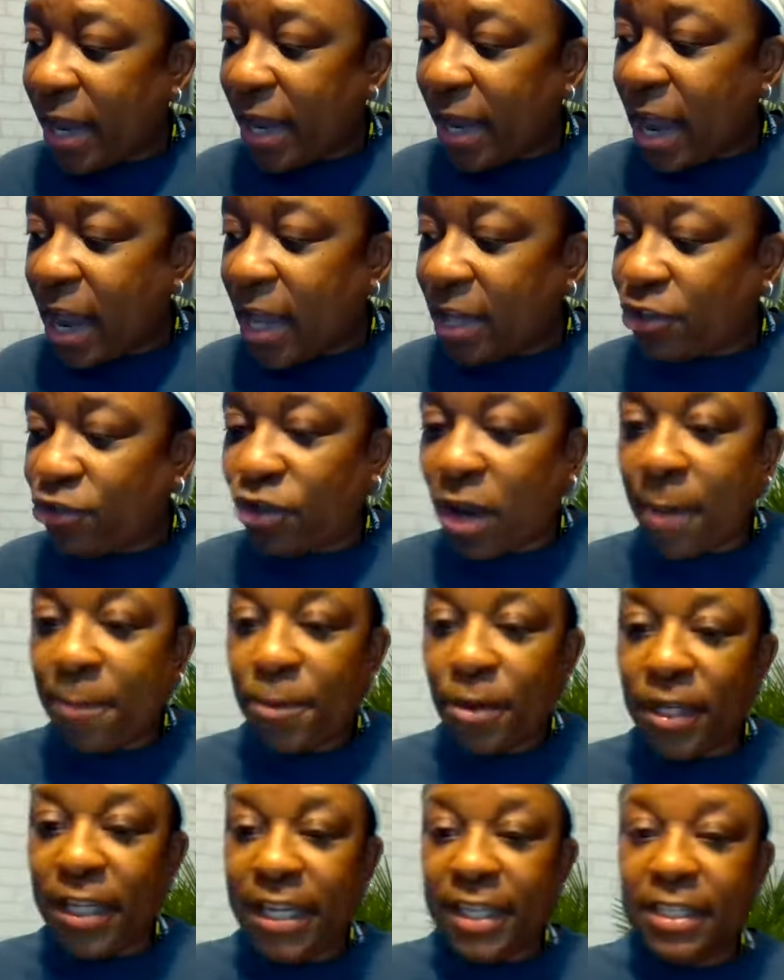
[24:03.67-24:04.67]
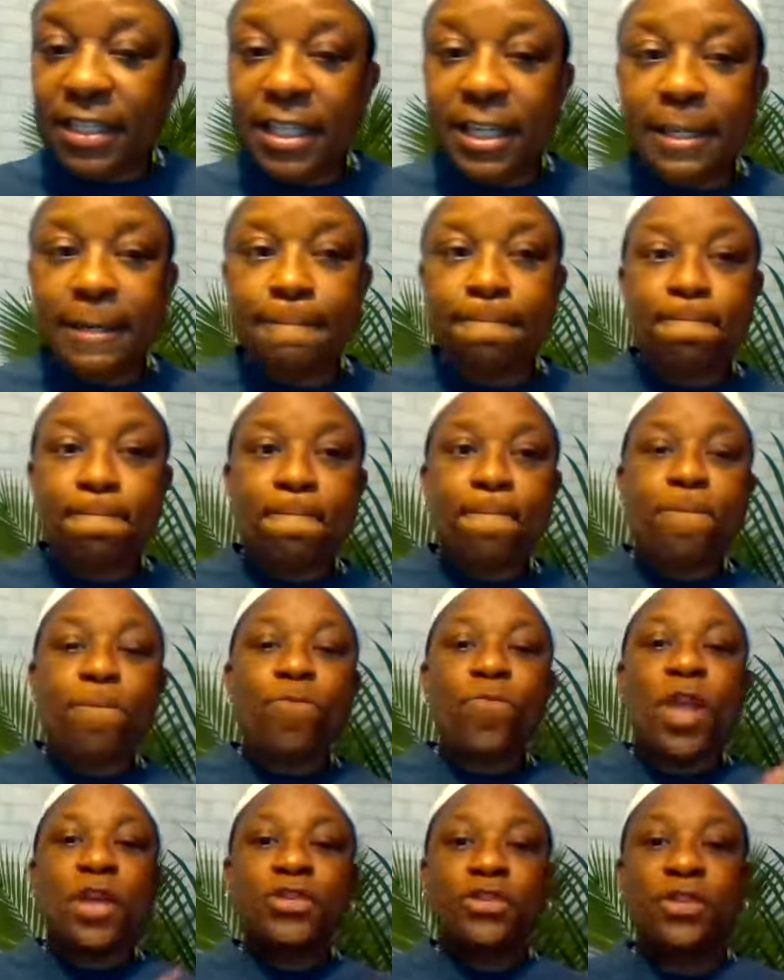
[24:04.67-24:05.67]
Anyway, guys, drop your links in
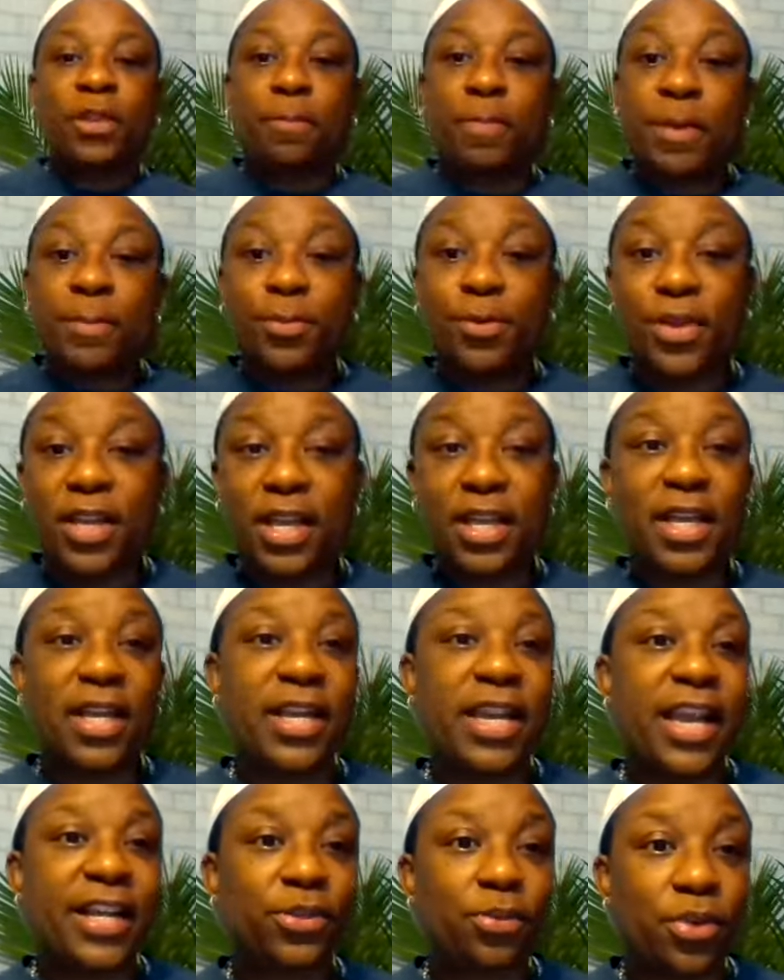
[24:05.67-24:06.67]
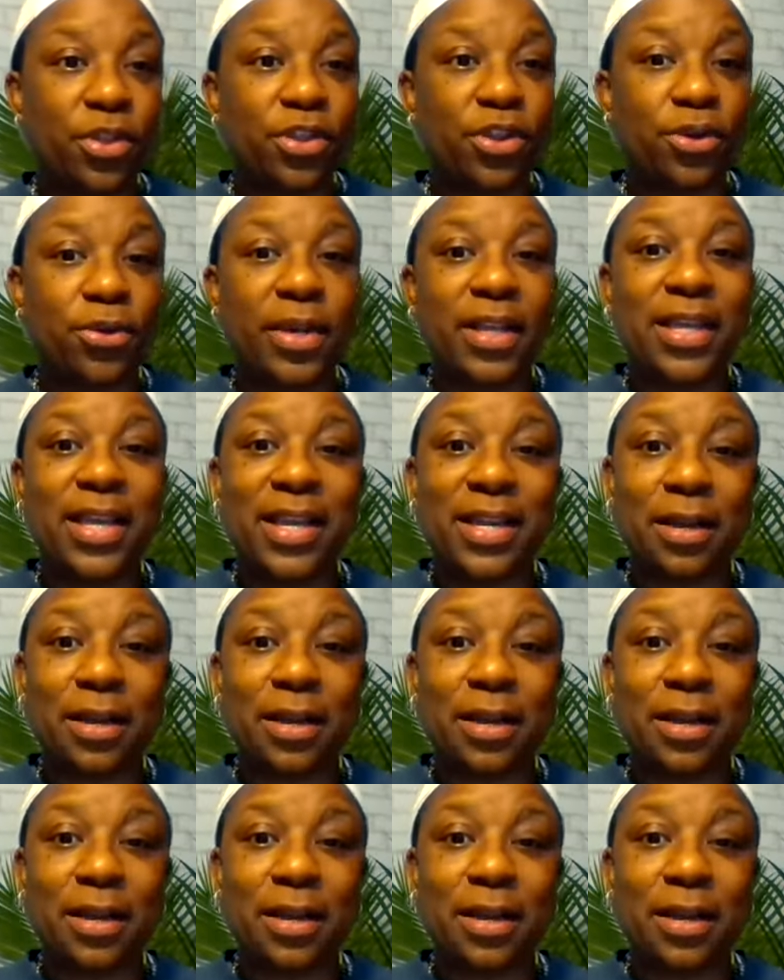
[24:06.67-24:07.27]
so that people can connect with you.